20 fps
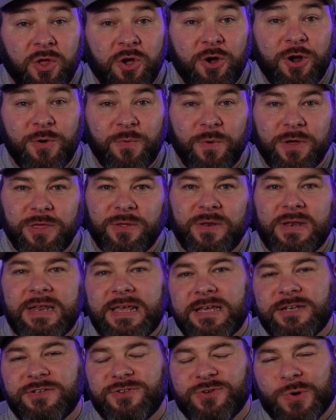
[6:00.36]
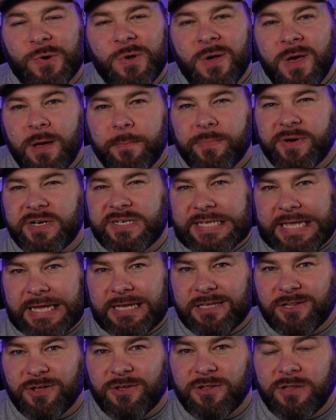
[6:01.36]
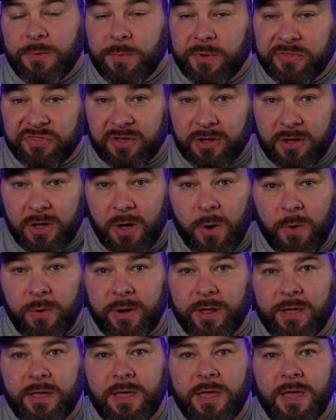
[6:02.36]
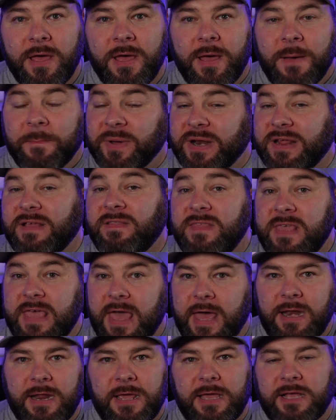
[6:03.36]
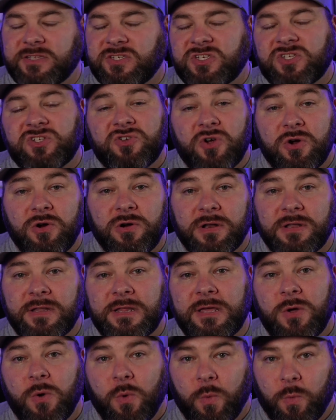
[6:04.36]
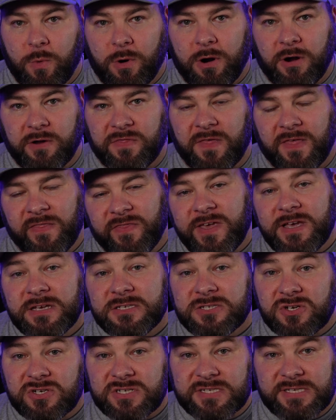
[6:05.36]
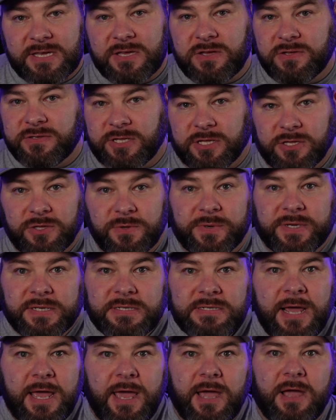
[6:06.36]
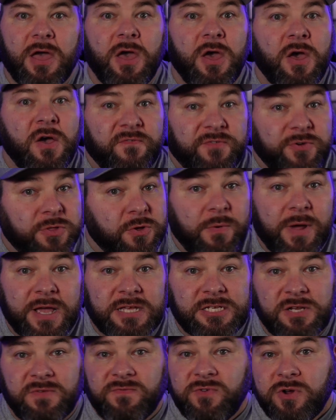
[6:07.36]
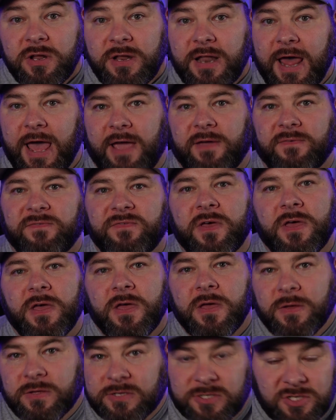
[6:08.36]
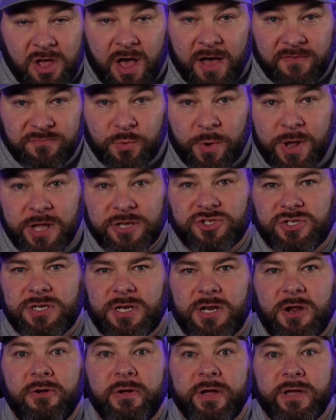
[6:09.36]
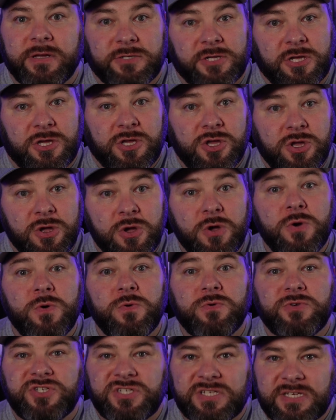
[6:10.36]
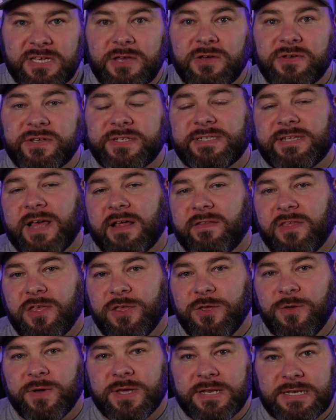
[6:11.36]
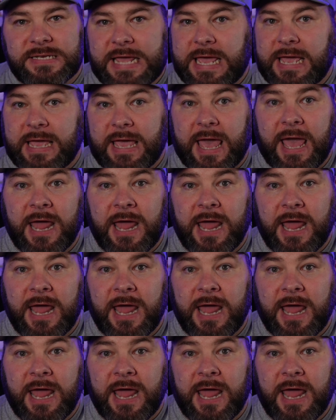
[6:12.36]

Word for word: learn what you need to, particularly with the coding. But in the end, it's certainly worth it. These are skills that you could take for the rest of your life. Software engineering is a huge skill set that you can take